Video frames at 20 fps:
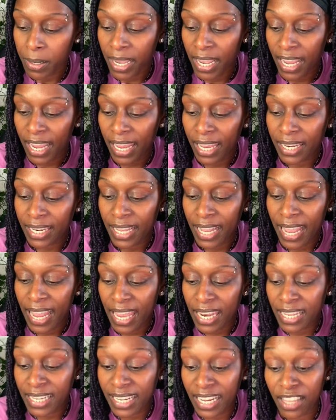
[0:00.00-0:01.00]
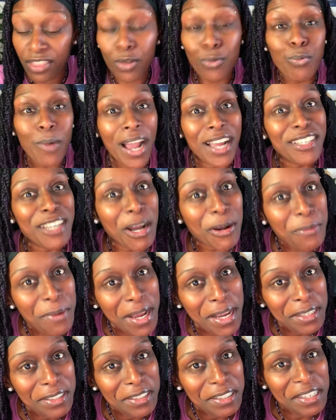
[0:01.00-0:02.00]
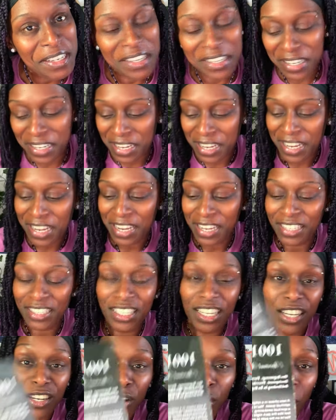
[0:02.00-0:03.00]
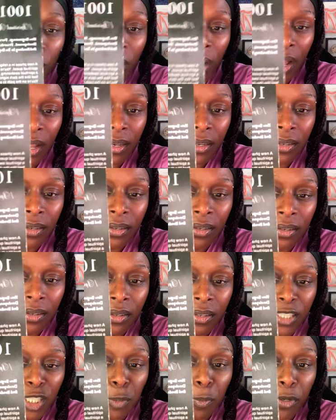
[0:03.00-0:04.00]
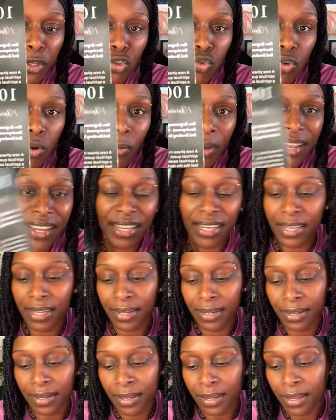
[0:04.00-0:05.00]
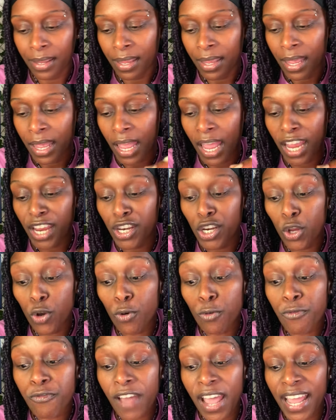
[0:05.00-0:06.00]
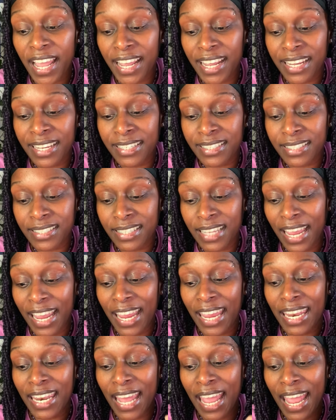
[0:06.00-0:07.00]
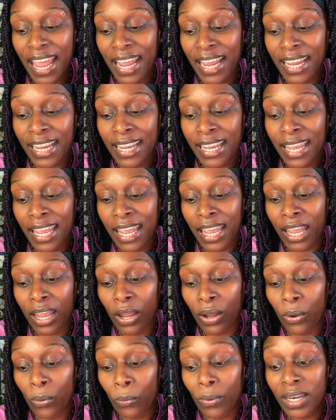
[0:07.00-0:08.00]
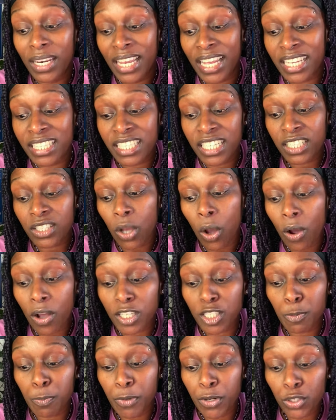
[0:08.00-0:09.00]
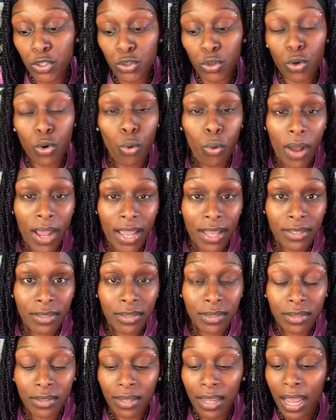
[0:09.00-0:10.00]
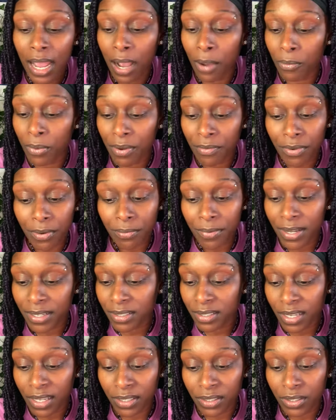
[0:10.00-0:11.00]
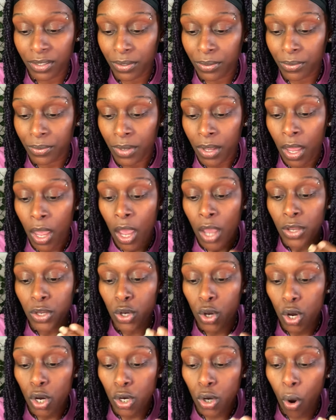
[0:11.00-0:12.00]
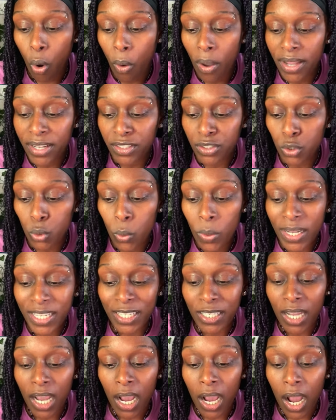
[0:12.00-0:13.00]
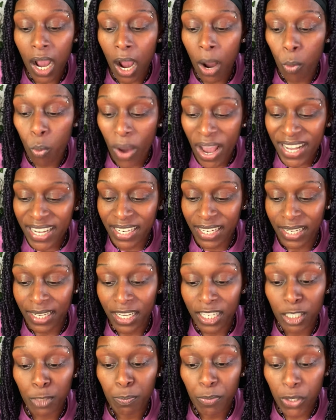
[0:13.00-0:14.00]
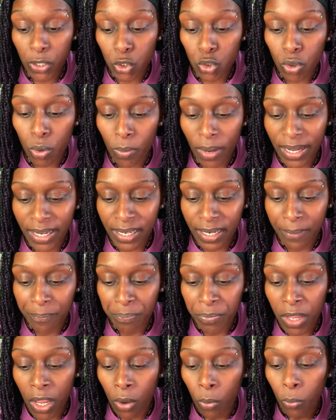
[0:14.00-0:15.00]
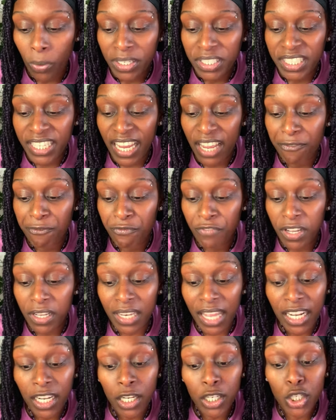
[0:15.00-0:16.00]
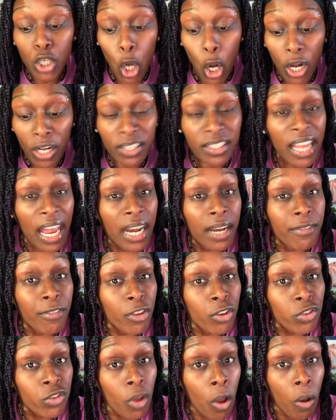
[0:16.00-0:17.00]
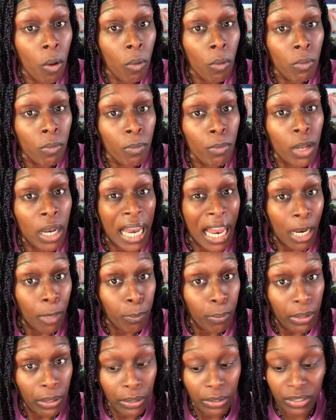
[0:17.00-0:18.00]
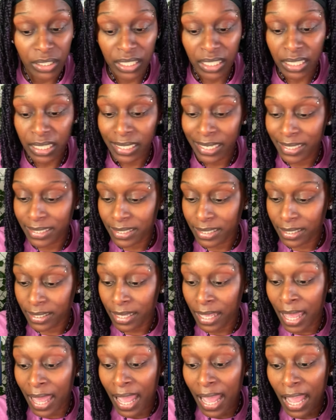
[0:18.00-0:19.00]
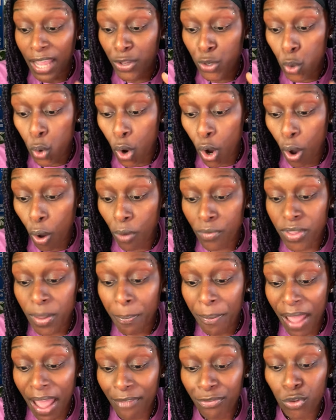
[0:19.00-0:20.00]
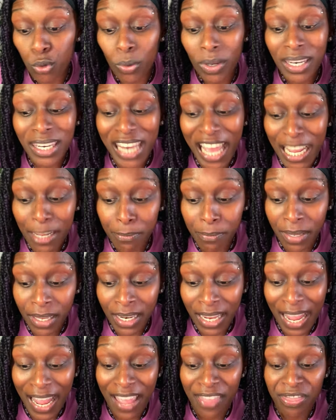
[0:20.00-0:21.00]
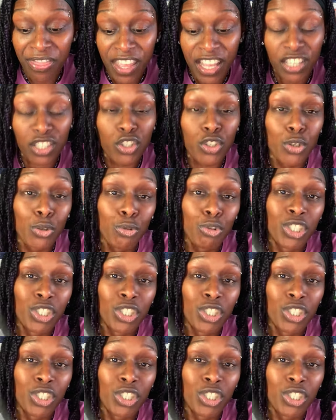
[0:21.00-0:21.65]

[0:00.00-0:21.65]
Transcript: and heading in the right direction. 1001, spiritual awakening. A new phase and a religious or spiritual quest, however it resonates to you, you're going through a awakening, a spiritual awakening, which can feel like a dark night of the soul, a lot of purging, cleansing. You are on the path to enlightenment, and this too